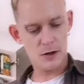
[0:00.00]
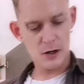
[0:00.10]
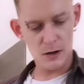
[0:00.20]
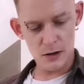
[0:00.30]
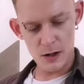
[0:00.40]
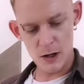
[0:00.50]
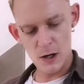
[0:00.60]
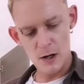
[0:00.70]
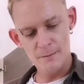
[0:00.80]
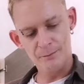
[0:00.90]
There we
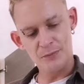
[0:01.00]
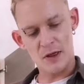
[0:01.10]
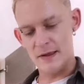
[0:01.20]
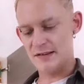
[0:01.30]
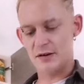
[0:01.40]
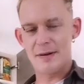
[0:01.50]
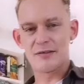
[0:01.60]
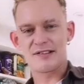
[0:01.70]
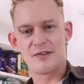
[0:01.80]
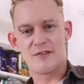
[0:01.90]
go. And
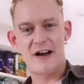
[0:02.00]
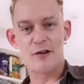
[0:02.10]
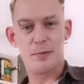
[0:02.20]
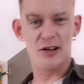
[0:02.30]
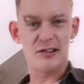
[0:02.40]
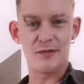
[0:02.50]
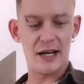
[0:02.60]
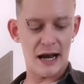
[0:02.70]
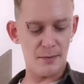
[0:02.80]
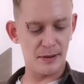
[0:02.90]
these are about
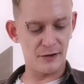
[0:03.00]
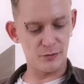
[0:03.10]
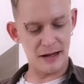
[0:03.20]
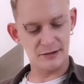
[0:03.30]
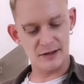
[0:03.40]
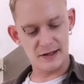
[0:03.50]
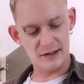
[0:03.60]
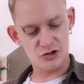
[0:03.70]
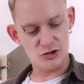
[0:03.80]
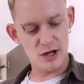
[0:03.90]
75p or 79p from
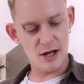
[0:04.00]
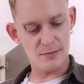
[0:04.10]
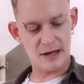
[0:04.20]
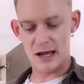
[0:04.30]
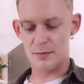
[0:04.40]
Aldi, these